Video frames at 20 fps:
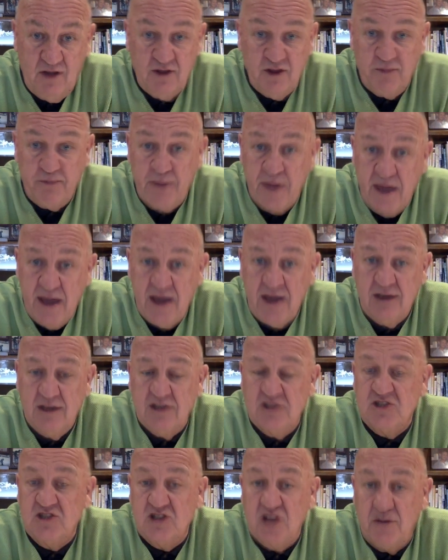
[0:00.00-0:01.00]
The pain
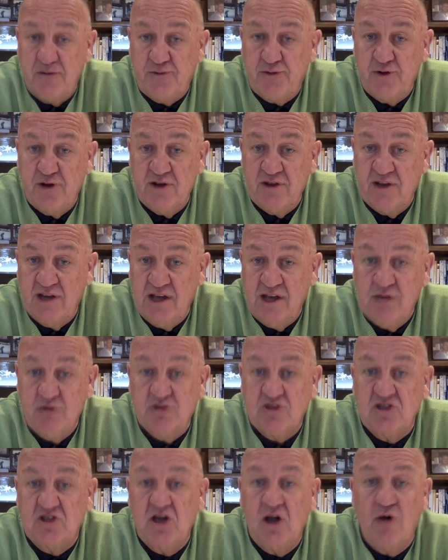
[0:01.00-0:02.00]
and suffering that he
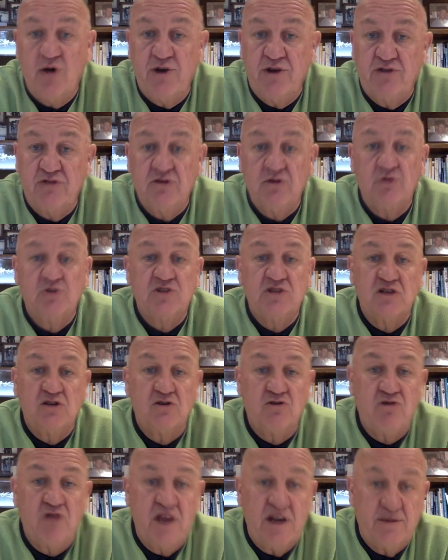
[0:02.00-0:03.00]
was going through was
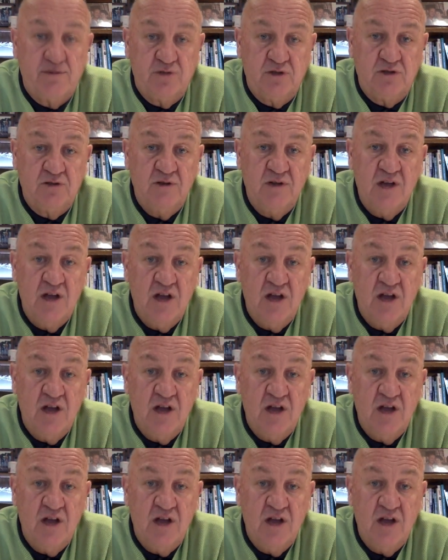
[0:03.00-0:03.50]
incredible.